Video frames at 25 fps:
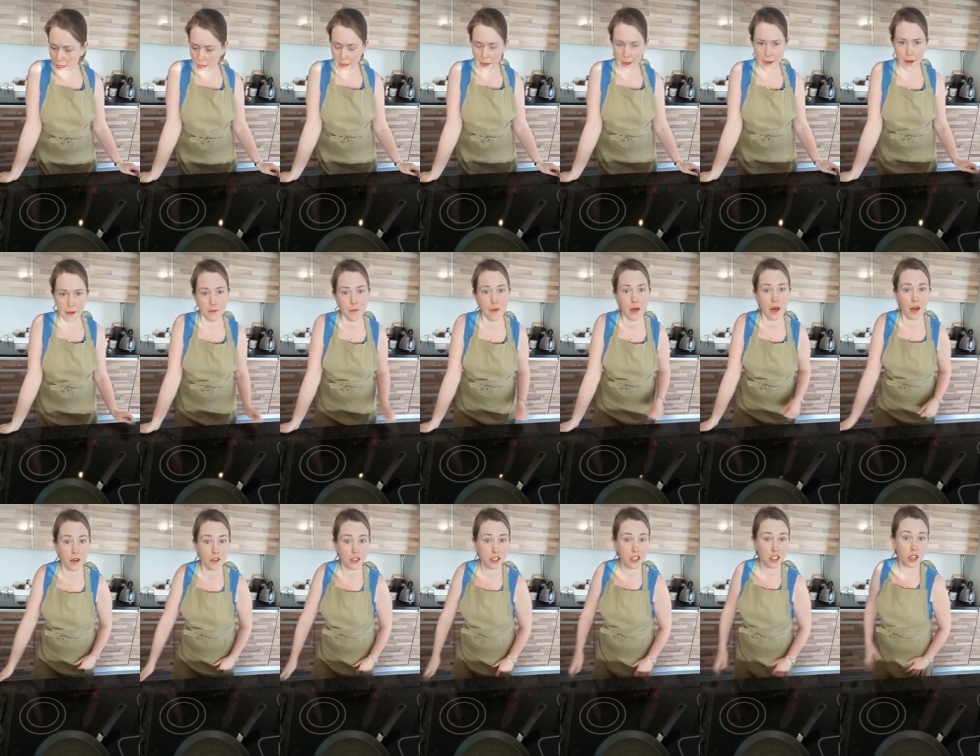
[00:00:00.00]

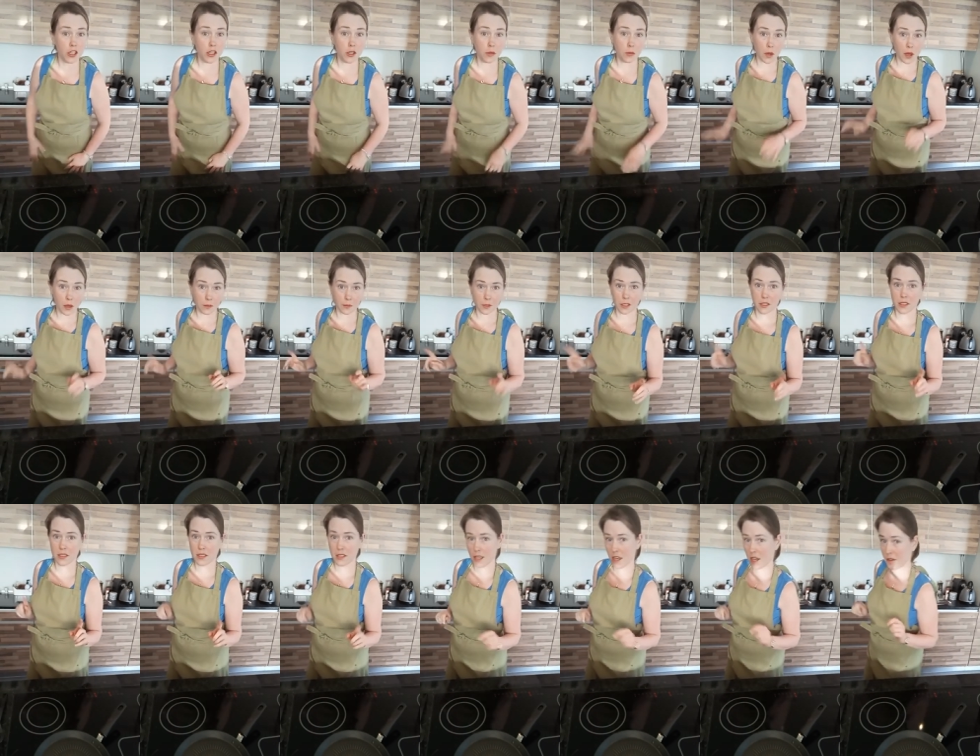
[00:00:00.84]
I'll show you what I'm going
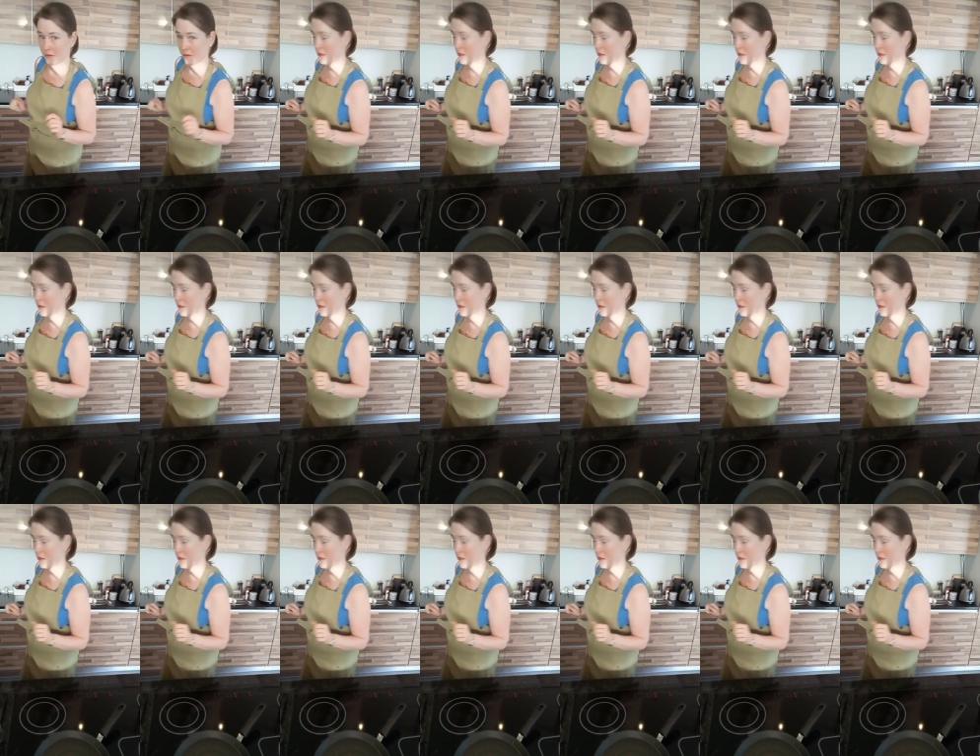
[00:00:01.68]
to serve